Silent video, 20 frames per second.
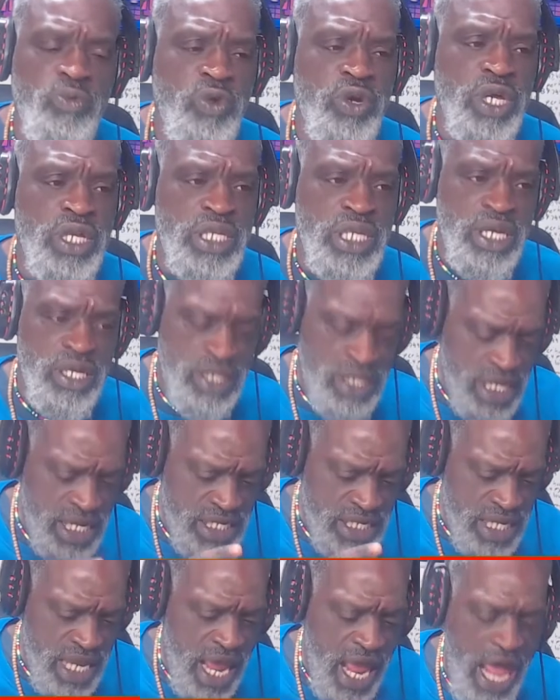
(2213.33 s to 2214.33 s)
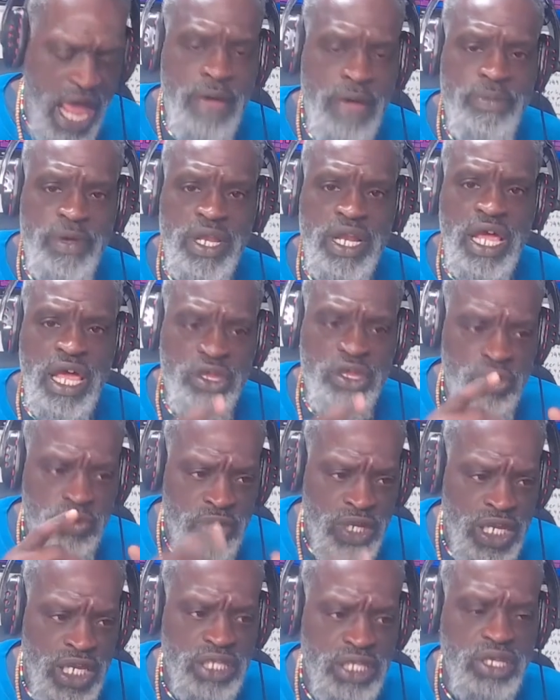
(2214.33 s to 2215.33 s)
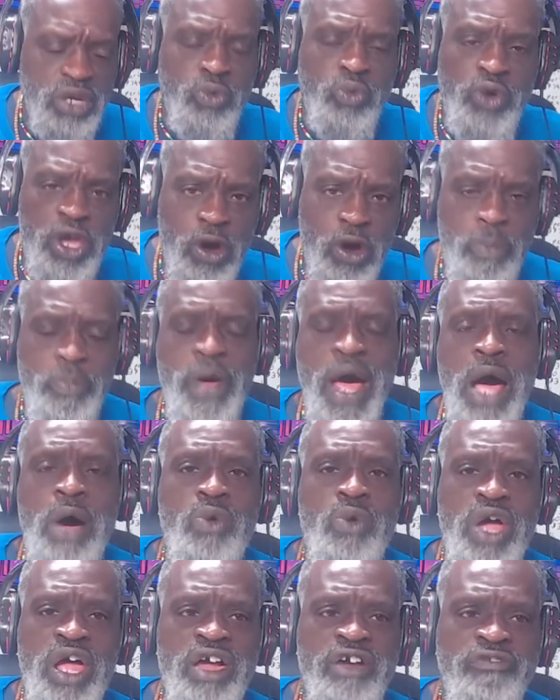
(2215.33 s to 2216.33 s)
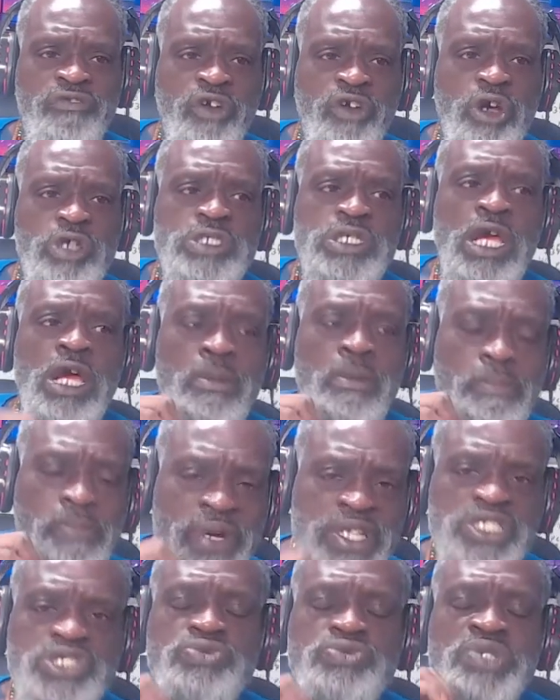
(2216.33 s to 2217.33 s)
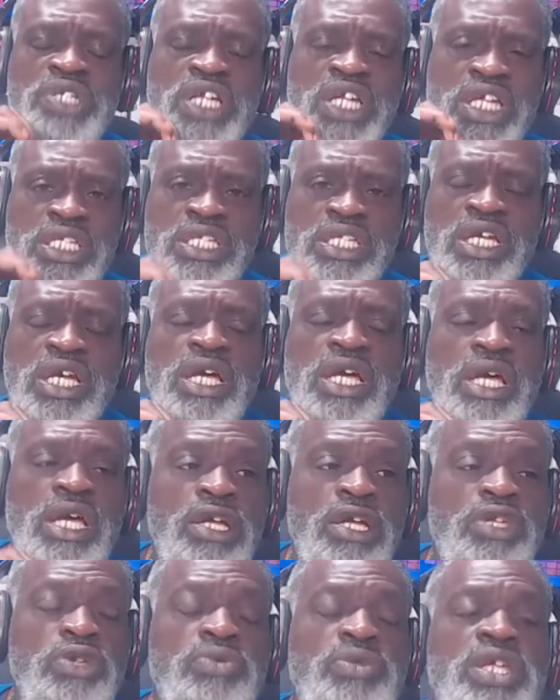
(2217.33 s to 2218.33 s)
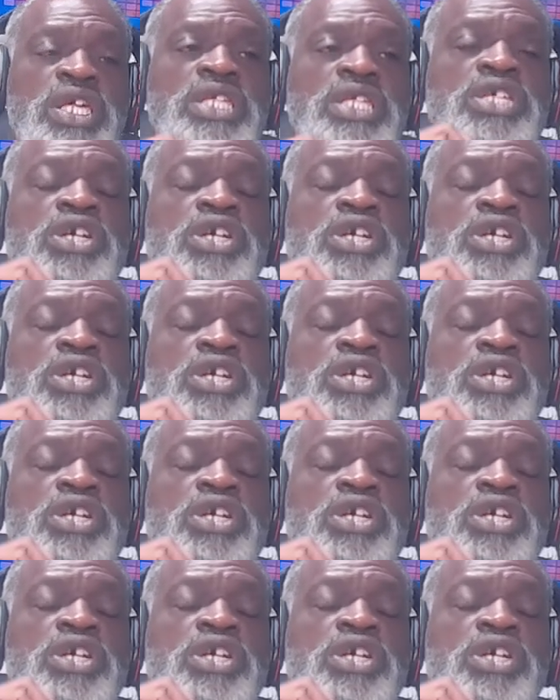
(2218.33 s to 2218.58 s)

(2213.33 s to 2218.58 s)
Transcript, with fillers: the the, the habit. You need the willpower at first, but you need to. You need to